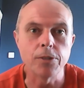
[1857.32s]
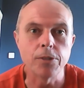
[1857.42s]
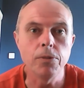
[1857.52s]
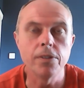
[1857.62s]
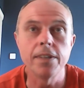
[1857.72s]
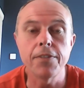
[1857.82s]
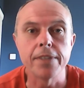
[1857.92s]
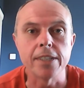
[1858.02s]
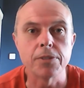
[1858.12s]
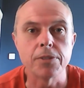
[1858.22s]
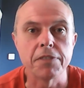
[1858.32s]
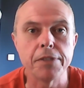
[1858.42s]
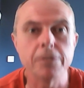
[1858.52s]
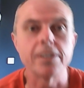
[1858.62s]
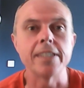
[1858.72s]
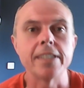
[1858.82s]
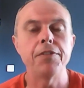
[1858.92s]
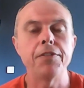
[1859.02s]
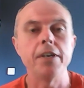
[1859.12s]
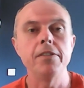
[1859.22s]
all or nothing. That's what it feels like. If
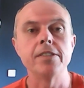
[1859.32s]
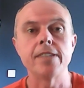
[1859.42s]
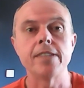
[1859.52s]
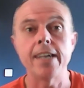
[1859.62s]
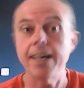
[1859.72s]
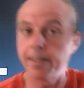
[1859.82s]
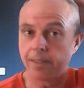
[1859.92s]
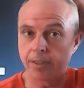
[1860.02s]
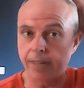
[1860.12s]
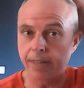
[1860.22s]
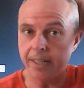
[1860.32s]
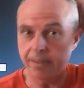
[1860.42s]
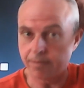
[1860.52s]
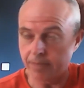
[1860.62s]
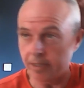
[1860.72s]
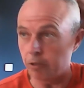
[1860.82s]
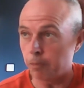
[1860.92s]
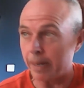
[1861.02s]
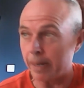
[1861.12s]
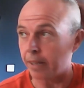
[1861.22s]
the owner's there, great. He will
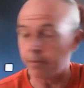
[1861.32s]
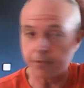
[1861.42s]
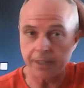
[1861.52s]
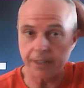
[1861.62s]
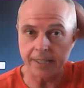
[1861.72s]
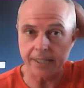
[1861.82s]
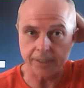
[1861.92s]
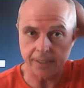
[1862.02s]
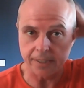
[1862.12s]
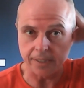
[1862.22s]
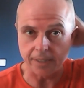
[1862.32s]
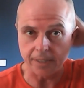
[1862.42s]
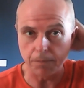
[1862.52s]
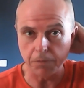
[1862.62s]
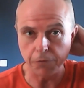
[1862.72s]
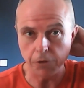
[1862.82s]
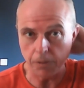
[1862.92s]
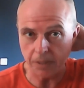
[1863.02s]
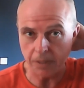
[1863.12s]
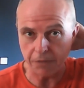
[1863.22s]
back them financially as he's done
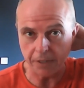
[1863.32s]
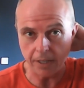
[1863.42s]
before. But if he